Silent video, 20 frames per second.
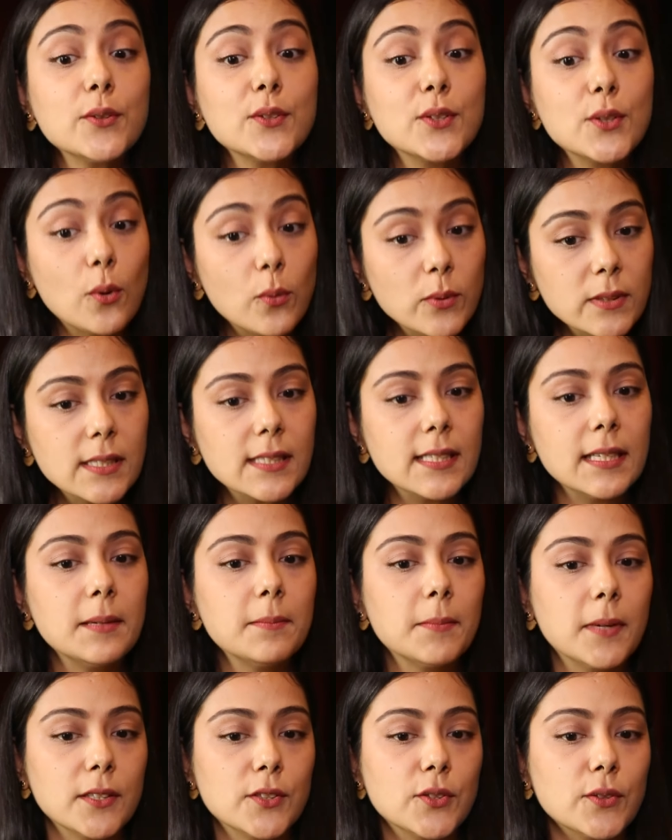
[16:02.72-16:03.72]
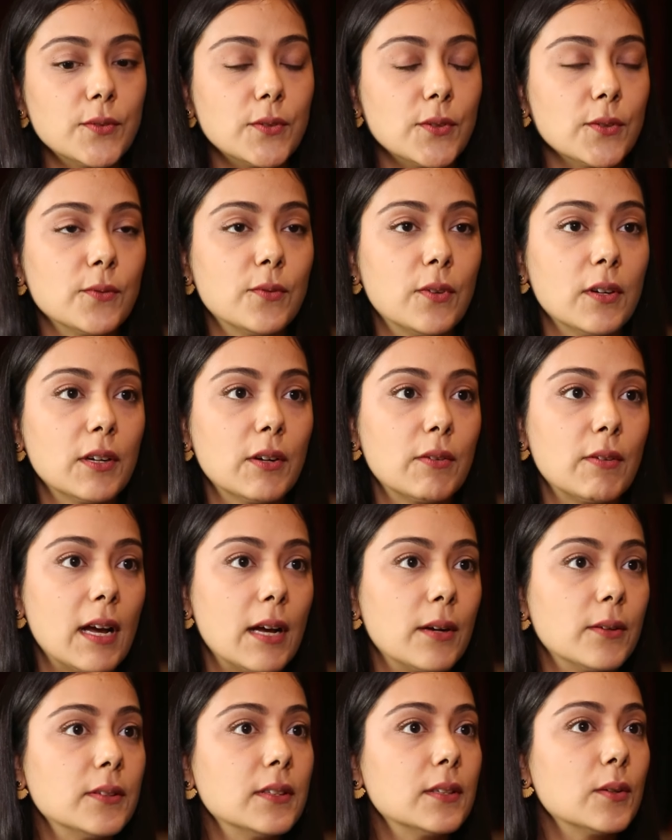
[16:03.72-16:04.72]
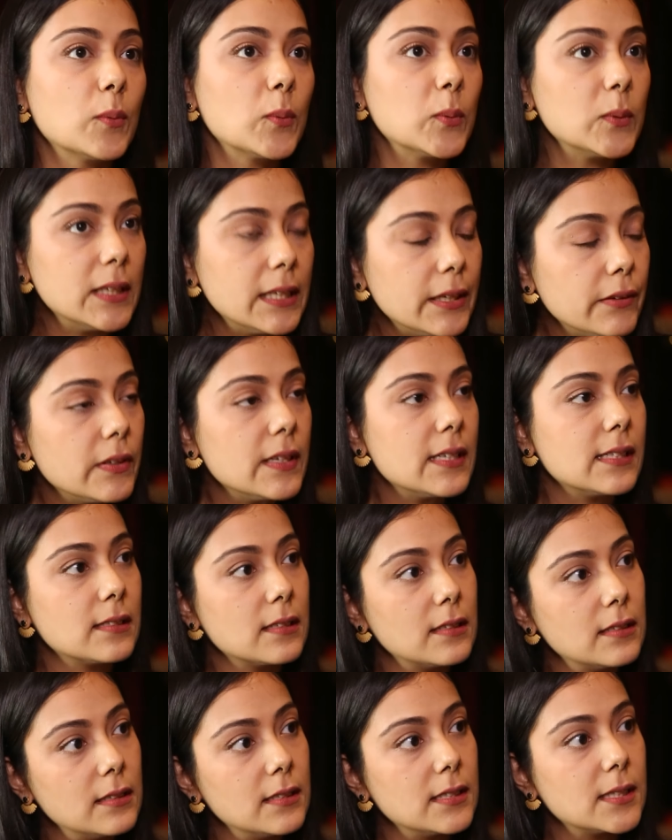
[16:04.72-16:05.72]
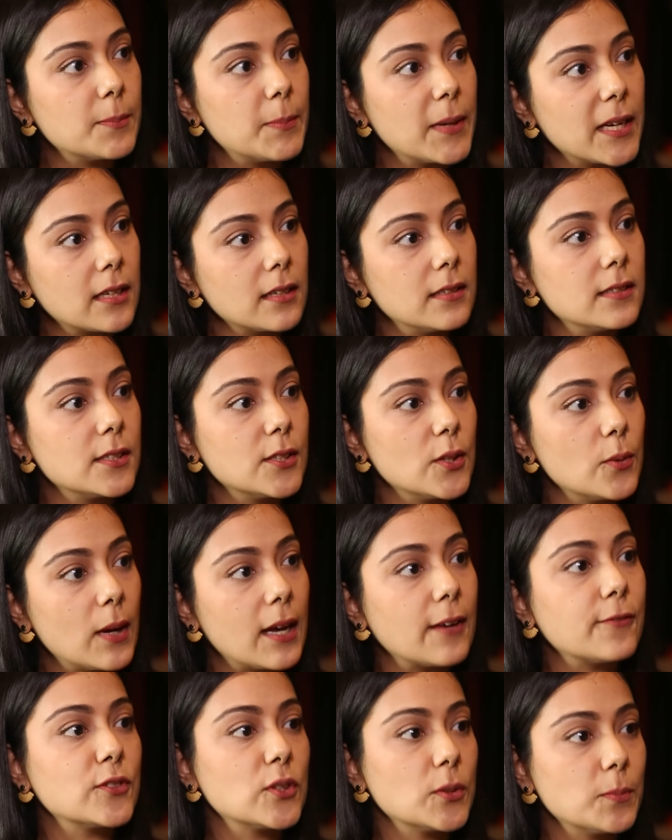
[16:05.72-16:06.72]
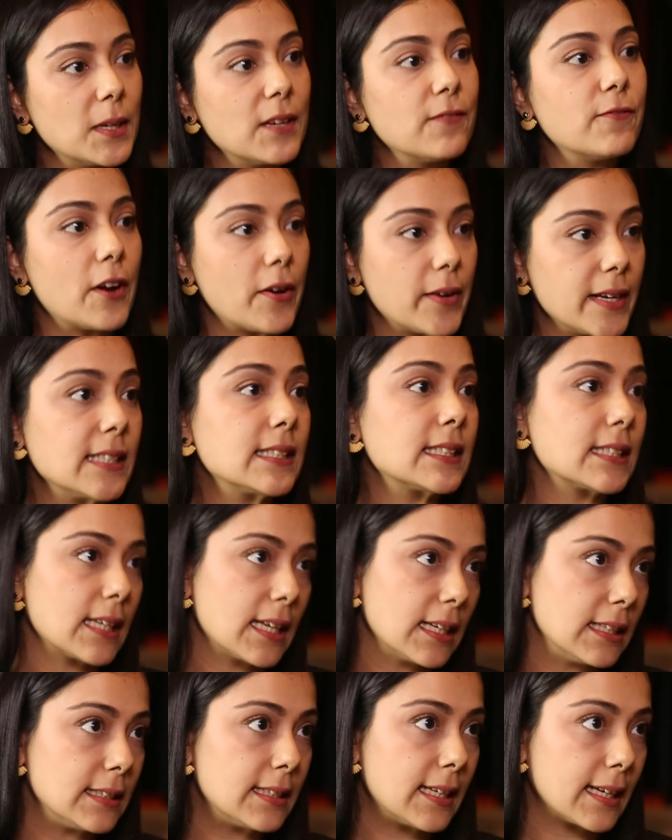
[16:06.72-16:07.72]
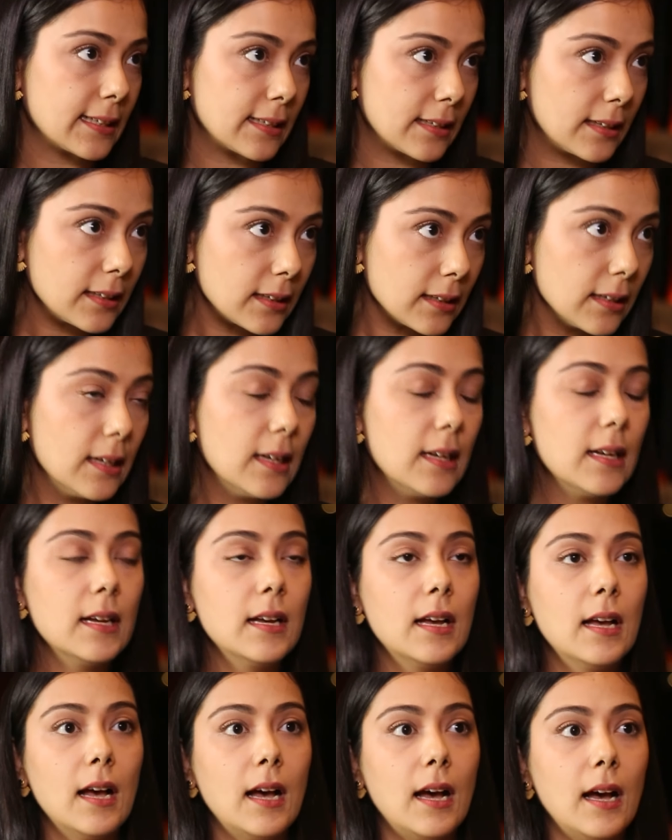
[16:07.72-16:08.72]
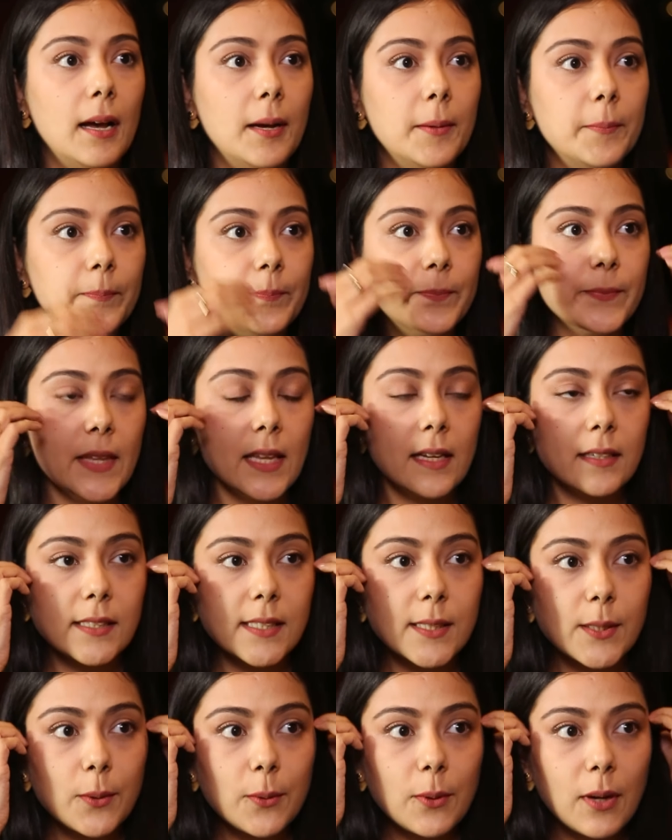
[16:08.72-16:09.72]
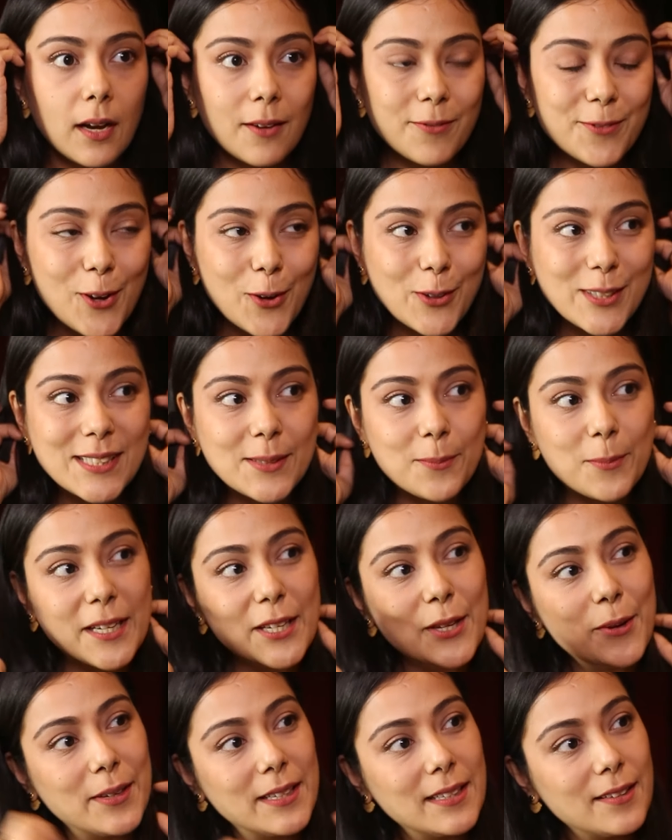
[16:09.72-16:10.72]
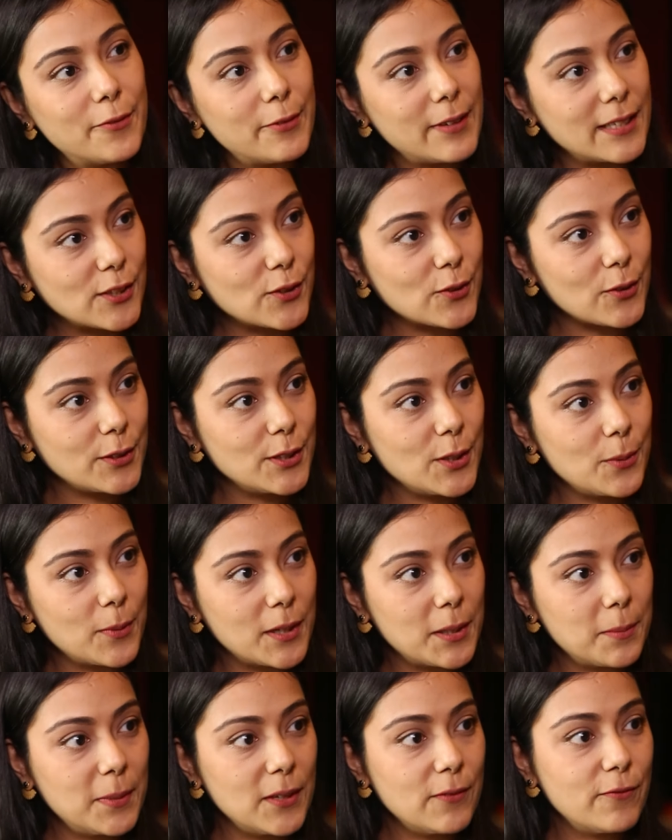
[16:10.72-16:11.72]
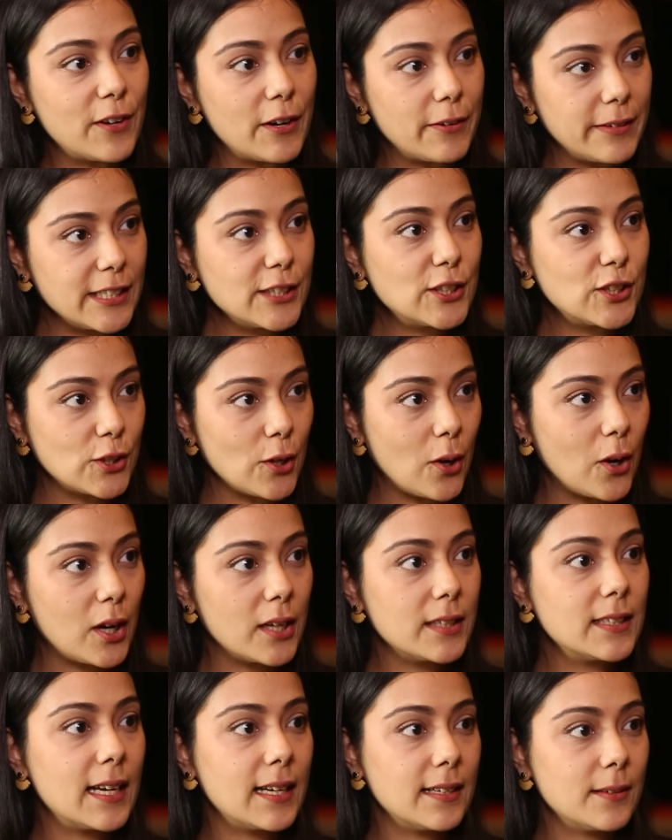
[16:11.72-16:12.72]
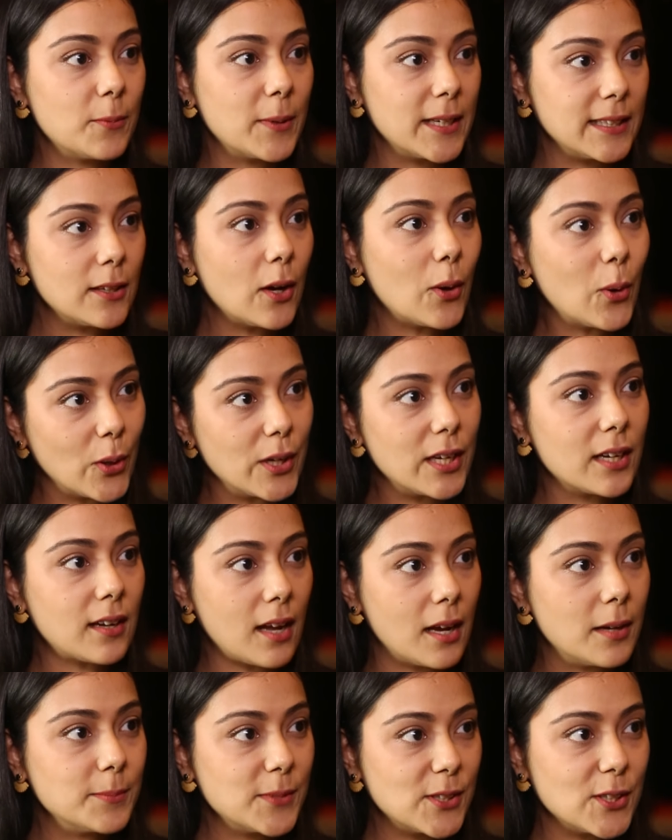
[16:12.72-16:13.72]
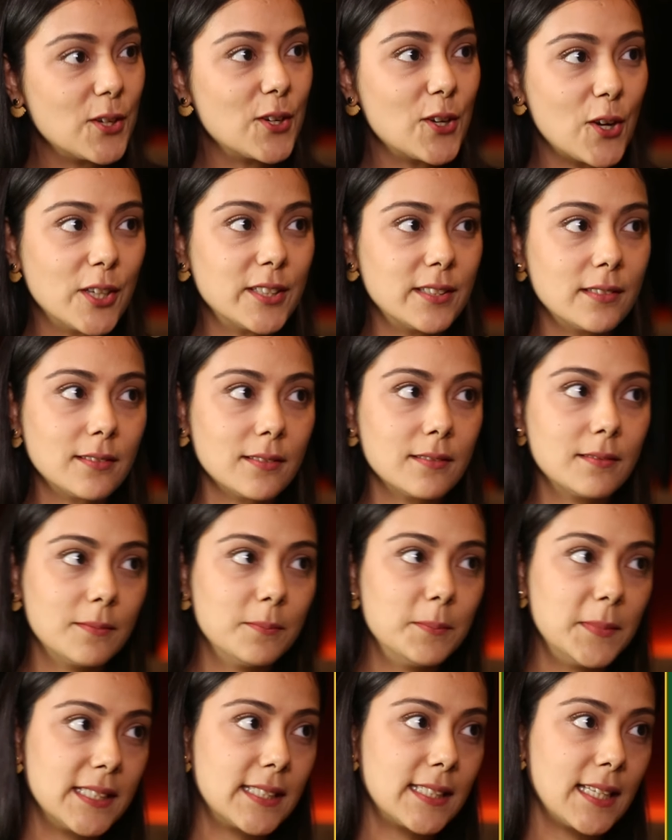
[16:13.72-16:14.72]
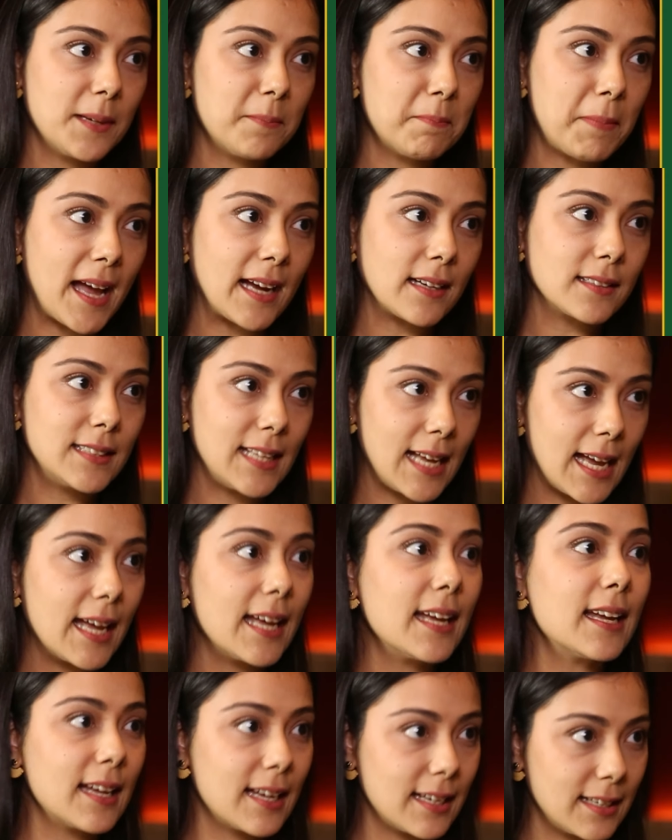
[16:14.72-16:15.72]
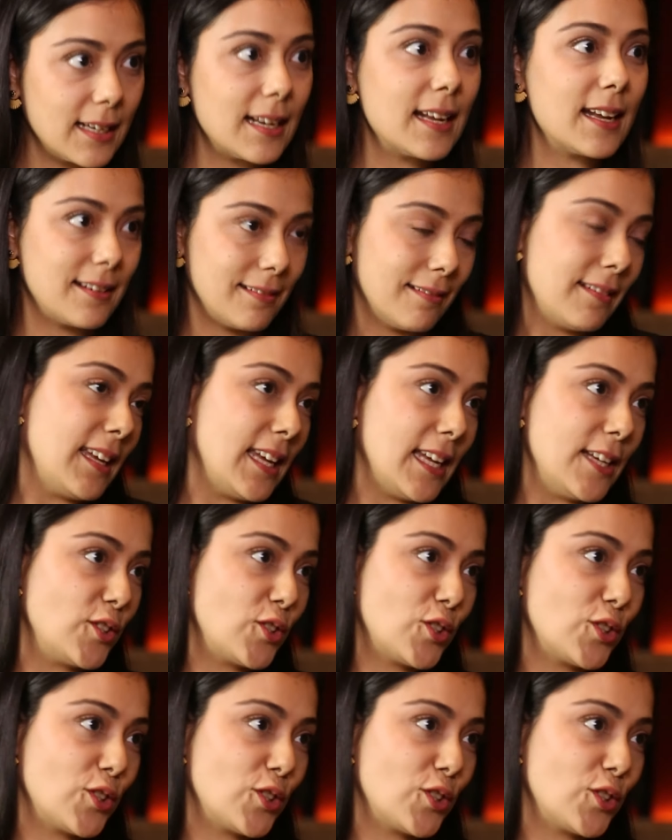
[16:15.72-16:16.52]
You don't see much of chung fung around. The only reason is because you have to be very skilled at it. So of course, when you're in a restaurant, you want to be very sure that when the order comes, you're not missing back there, and each